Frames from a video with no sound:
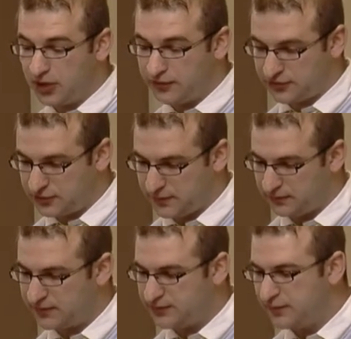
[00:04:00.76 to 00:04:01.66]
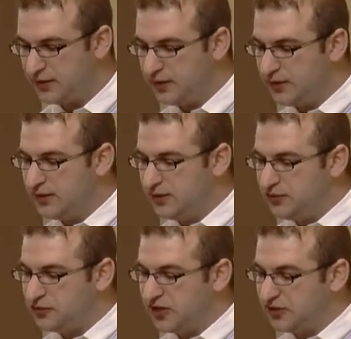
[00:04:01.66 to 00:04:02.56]
other spirits,
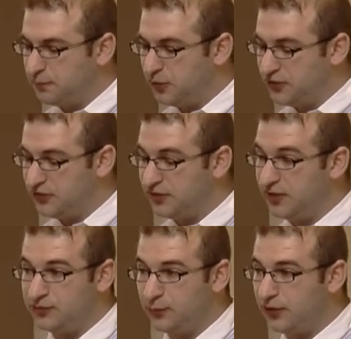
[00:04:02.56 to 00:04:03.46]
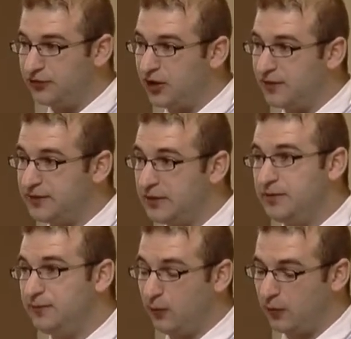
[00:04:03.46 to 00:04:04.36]
so that the person is worse off than
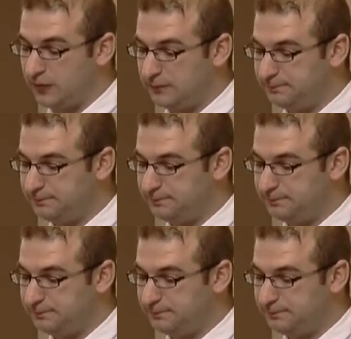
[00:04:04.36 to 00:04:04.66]
before.